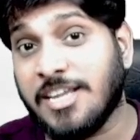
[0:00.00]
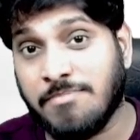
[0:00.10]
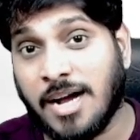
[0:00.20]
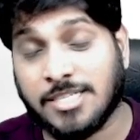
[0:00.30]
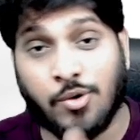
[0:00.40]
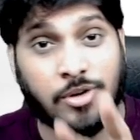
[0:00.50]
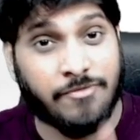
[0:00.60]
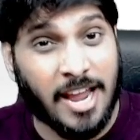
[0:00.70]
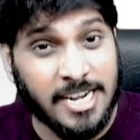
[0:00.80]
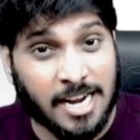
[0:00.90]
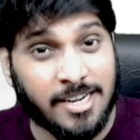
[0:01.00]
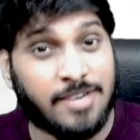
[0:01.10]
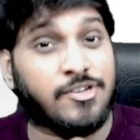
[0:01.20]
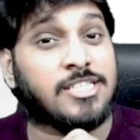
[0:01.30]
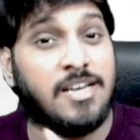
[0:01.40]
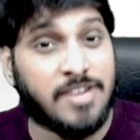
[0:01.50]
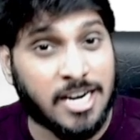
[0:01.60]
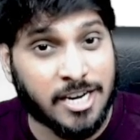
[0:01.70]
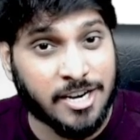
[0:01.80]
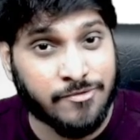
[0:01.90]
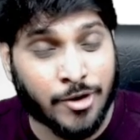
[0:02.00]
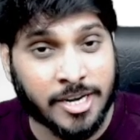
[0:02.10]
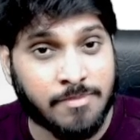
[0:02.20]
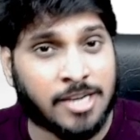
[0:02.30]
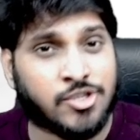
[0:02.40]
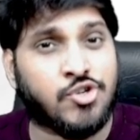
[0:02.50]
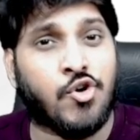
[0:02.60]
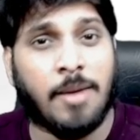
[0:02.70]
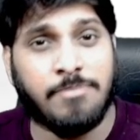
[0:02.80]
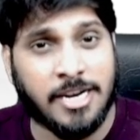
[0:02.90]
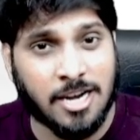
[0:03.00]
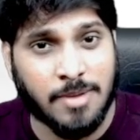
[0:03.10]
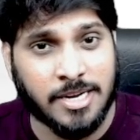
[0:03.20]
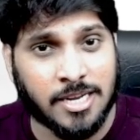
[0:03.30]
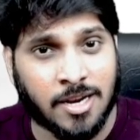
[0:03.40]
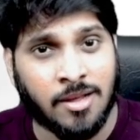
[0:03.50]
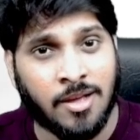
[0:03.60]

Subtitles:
marks out of 800 for 740 marks, no updated material.